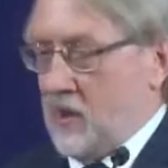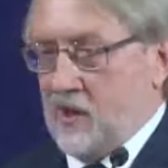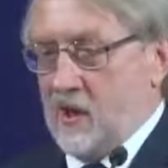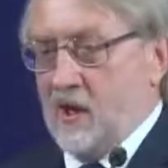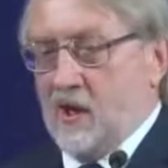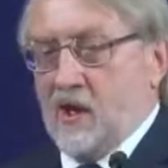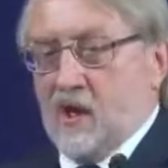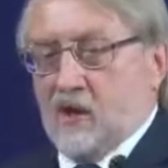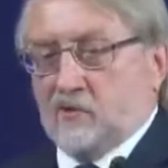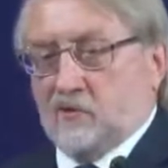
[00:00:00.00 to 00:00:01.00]
If
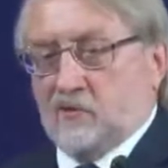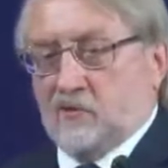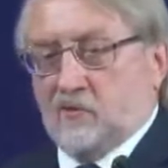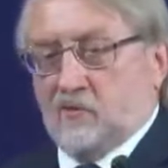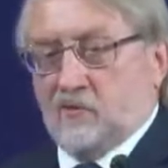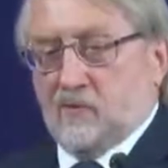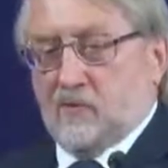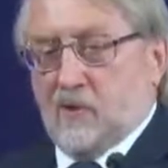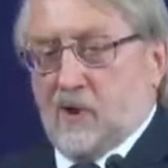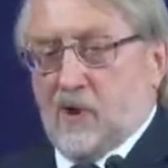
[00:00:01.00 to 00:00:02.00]
anybody is
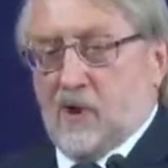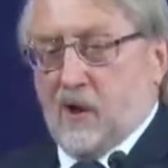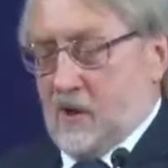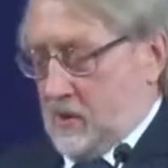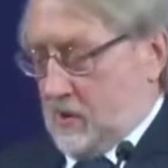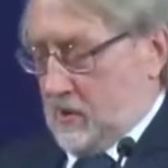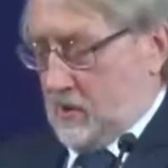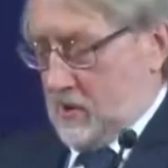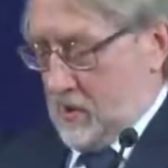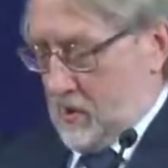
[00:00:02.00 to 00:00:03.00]
HIV positive,
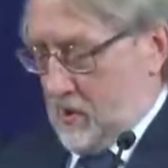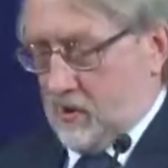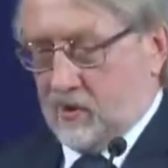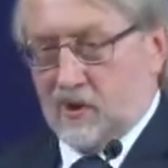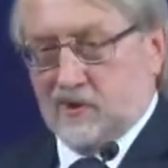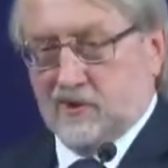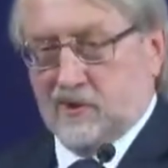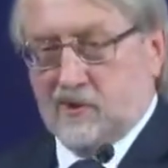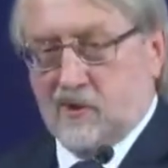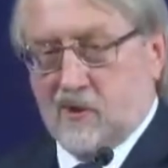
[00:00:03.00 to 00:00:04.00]
then the treatment should be
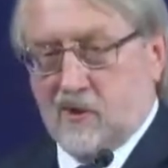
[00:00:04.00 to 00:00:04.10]
applied,